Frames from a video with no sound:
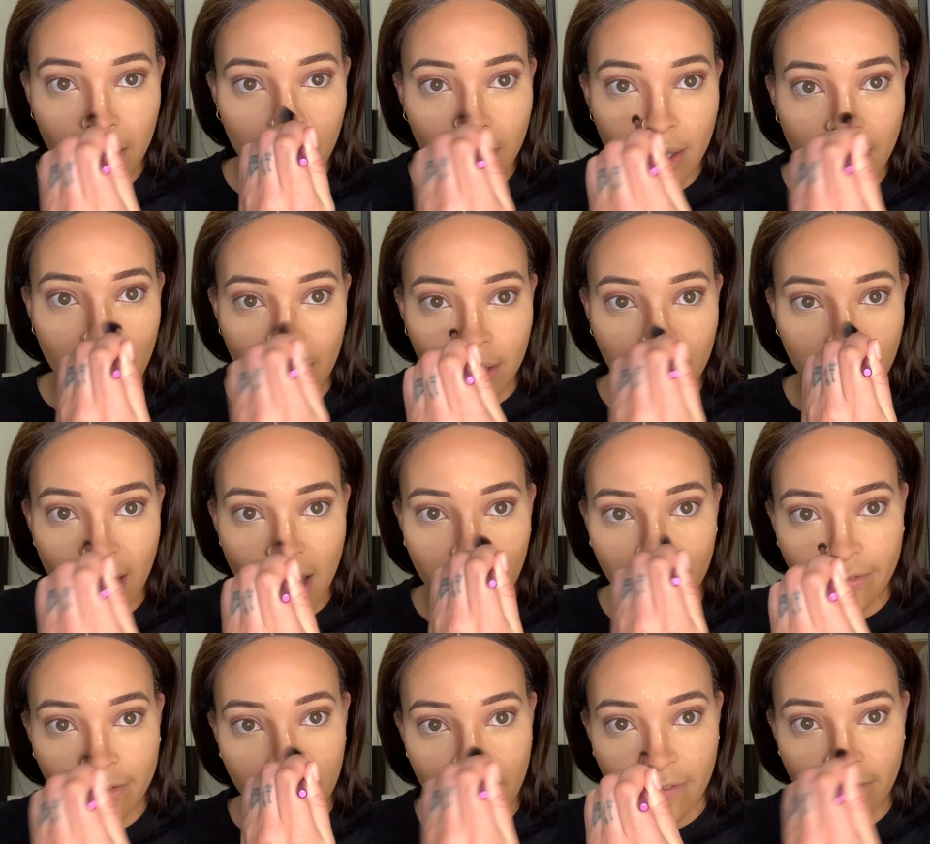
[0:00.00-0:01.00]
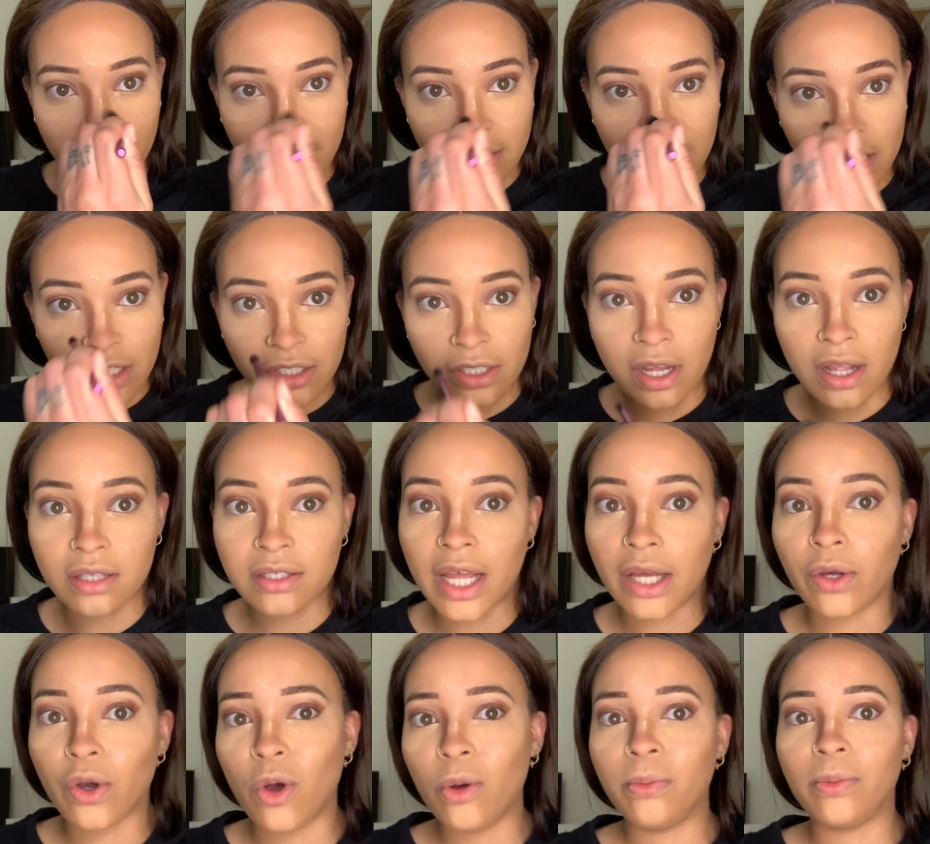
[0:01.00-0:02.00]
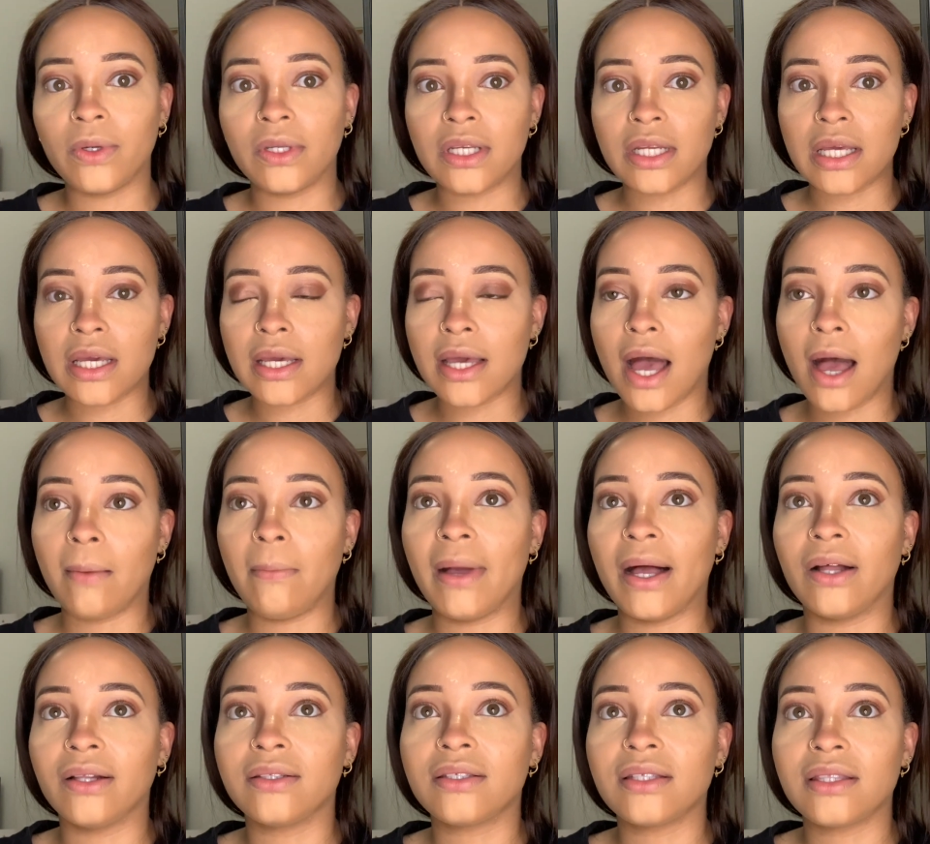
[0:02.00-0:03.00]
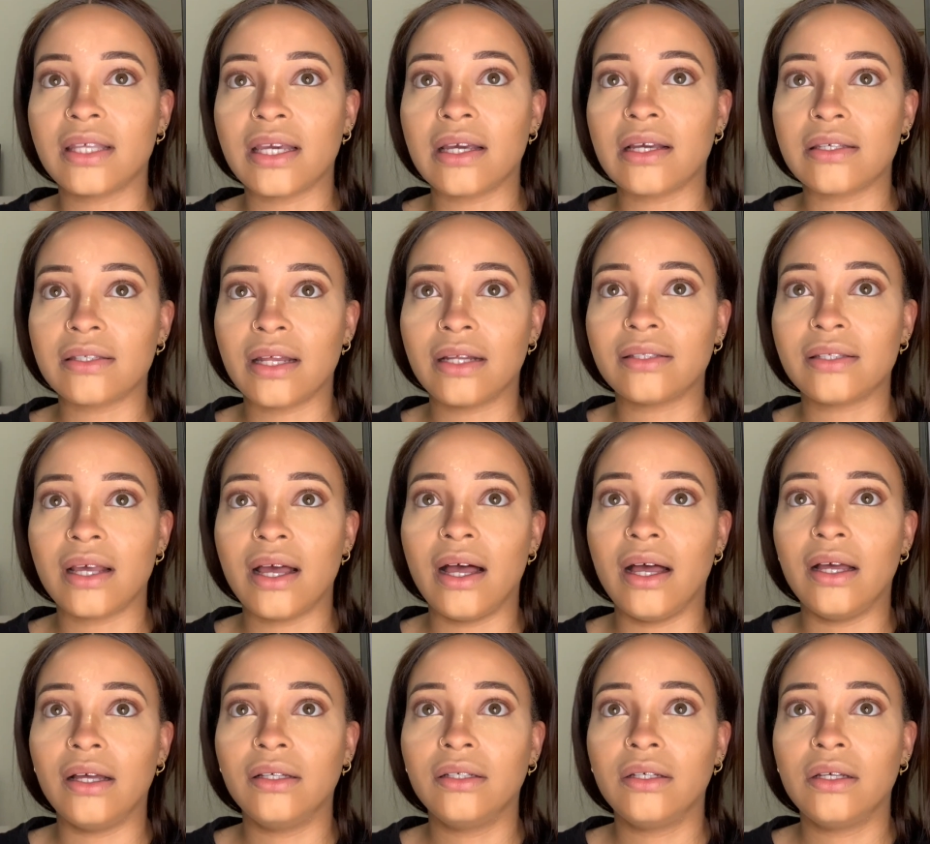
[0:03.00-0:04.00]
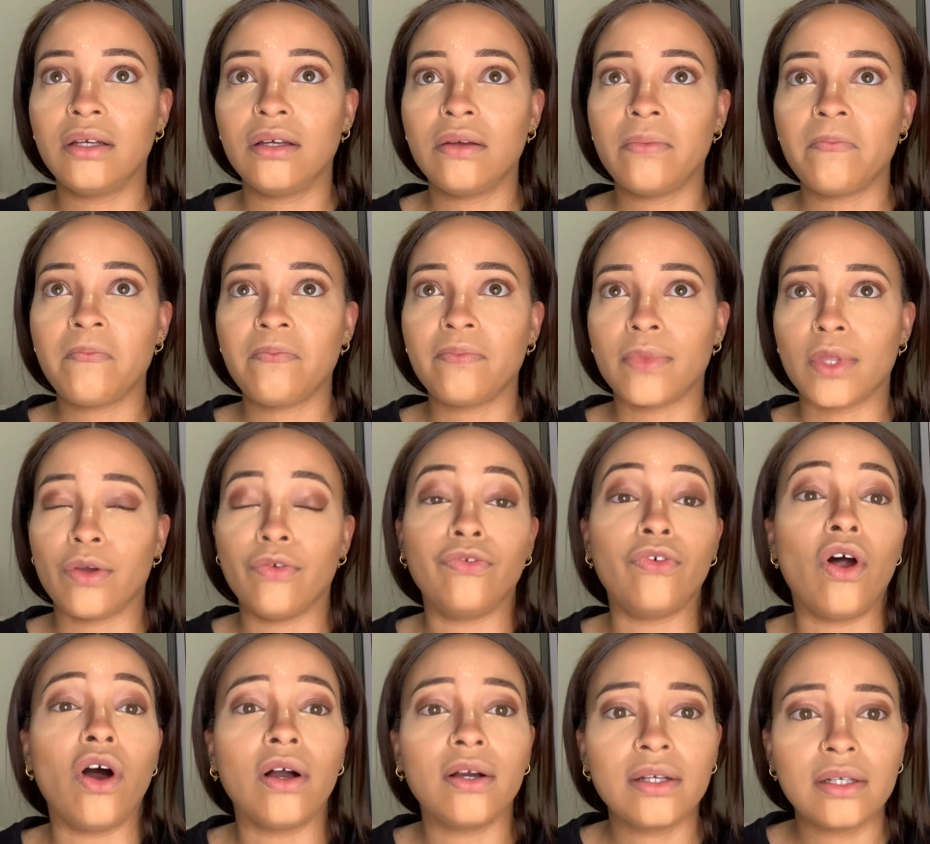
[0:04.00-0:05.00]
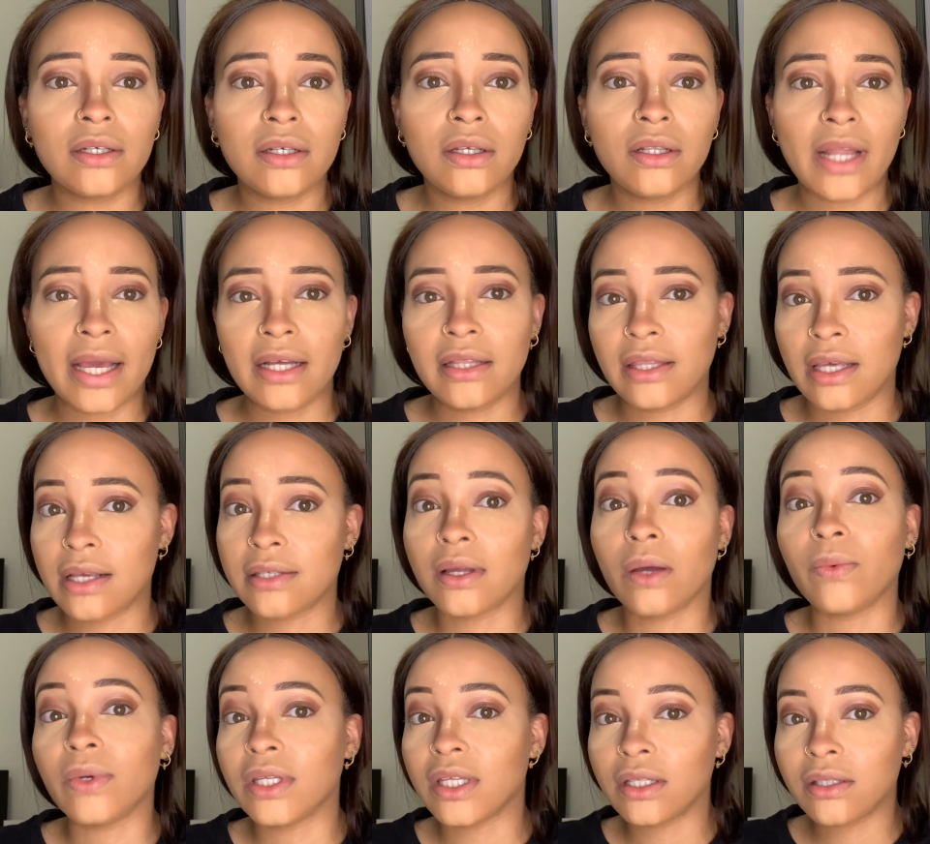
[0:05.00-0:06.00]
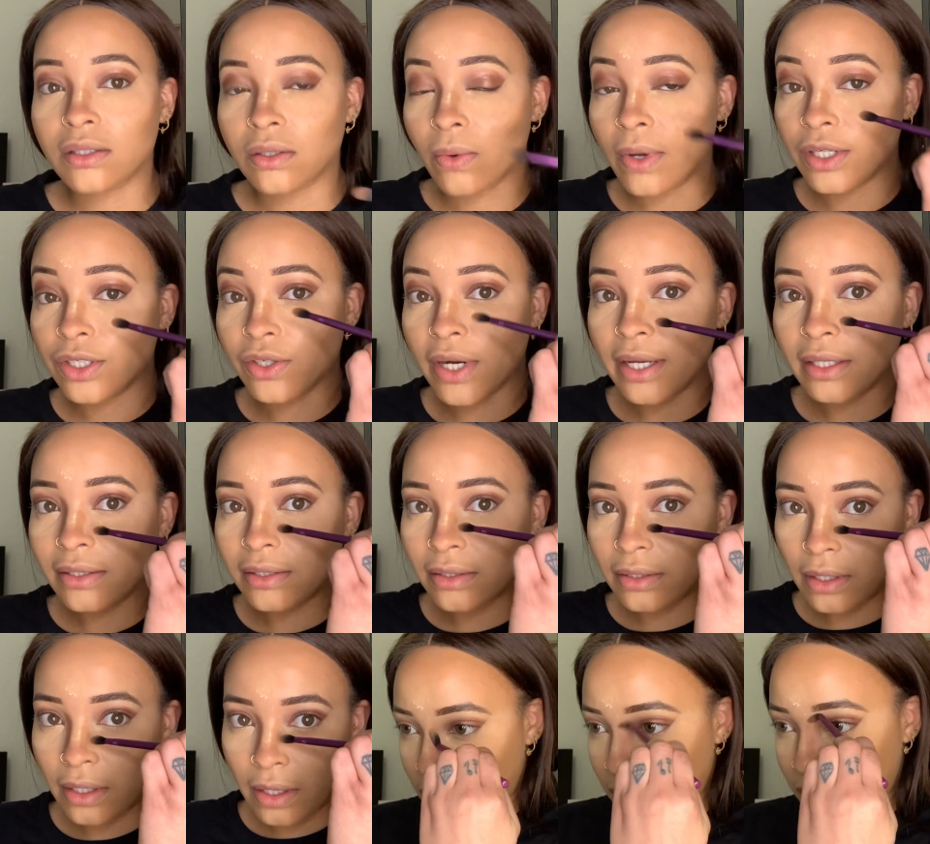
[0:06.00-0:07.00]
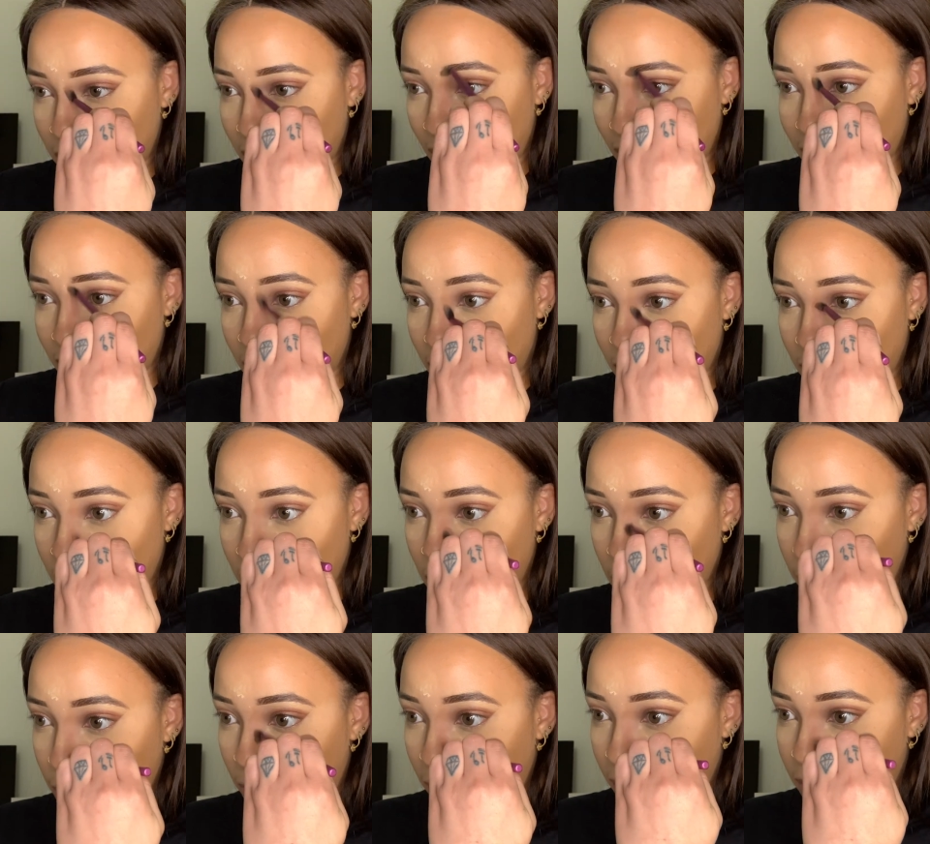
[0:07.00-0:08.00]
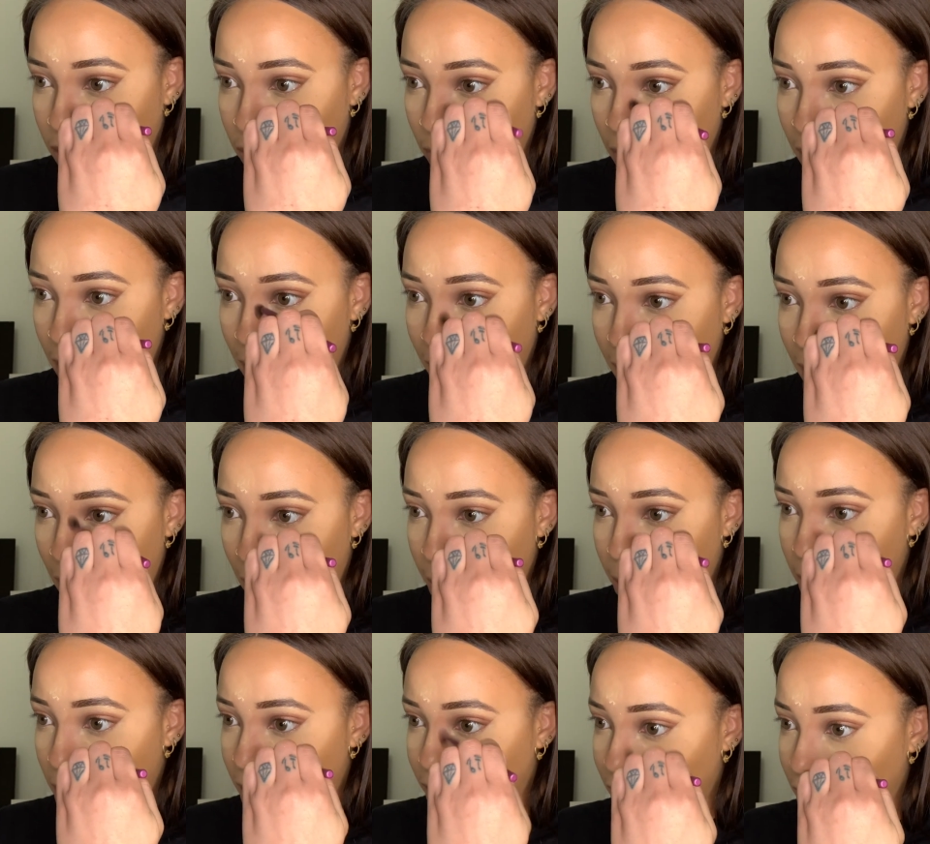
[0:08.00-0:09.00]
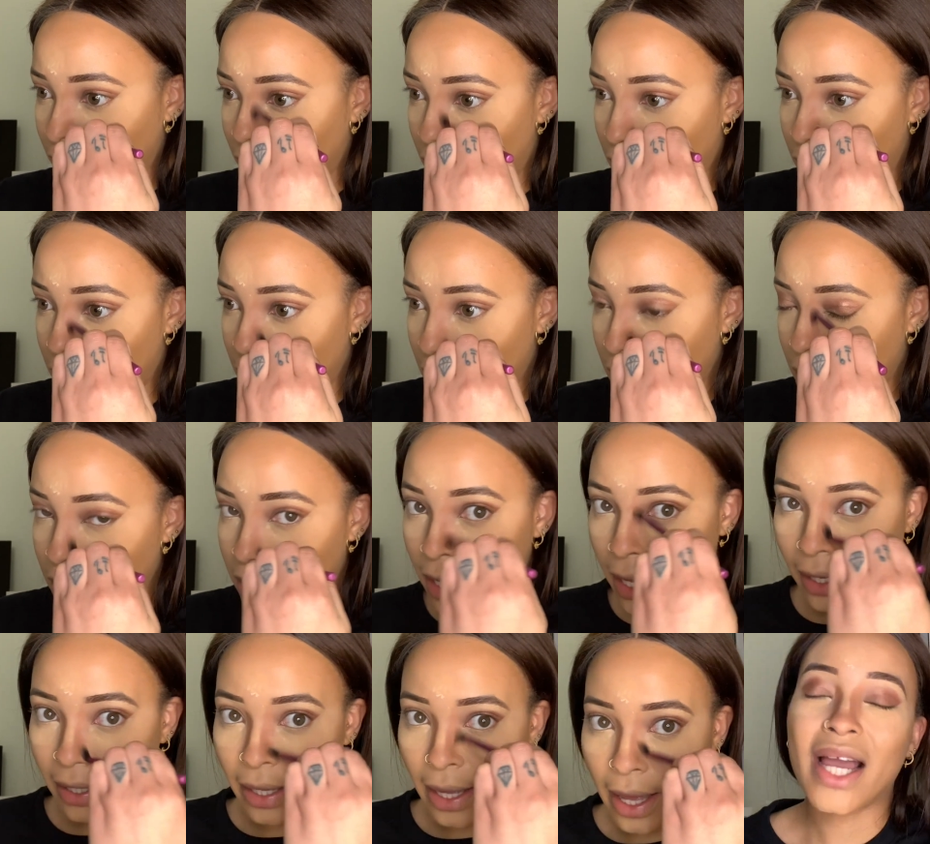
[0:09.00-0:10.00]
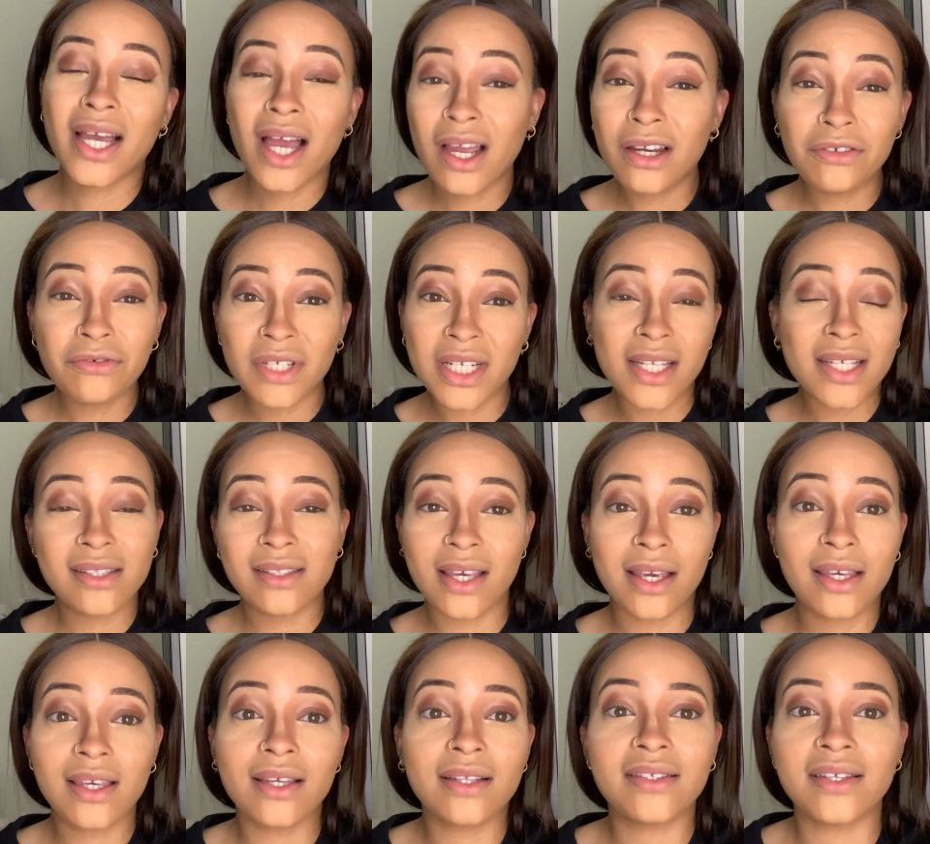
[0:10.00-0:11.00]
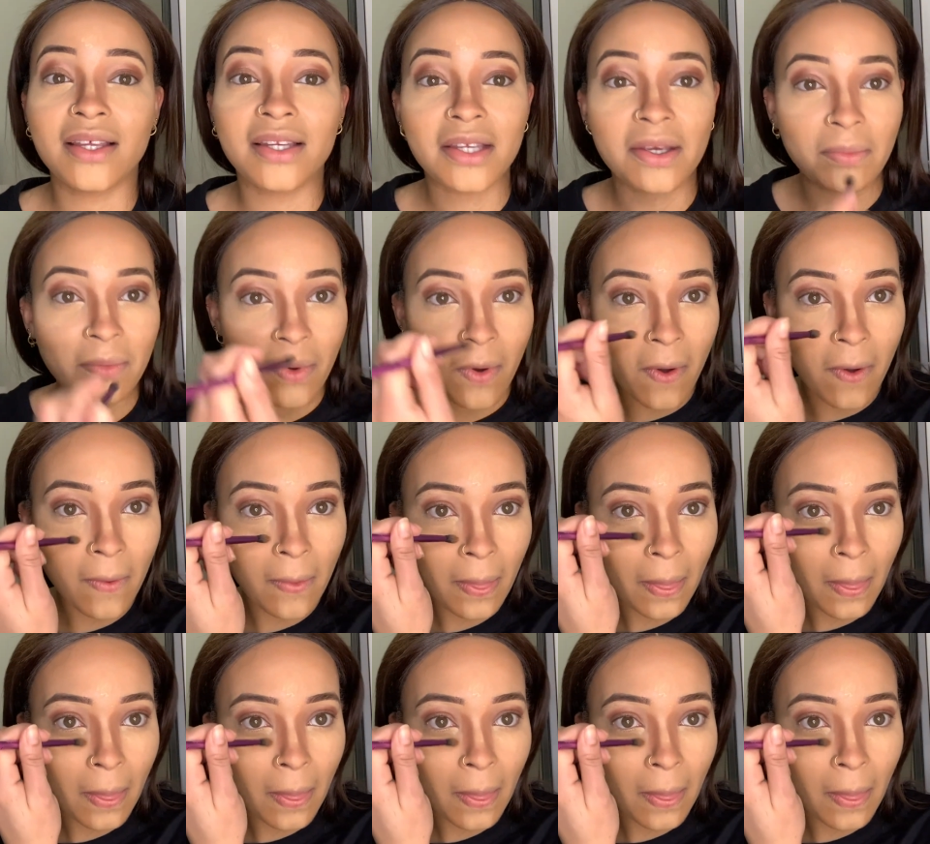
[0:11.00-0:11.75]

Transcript: cannot have conversations like openly about things that are wrong, like things that we need to address. It's getting to the point where like I personally, like, I can't really take it anymore.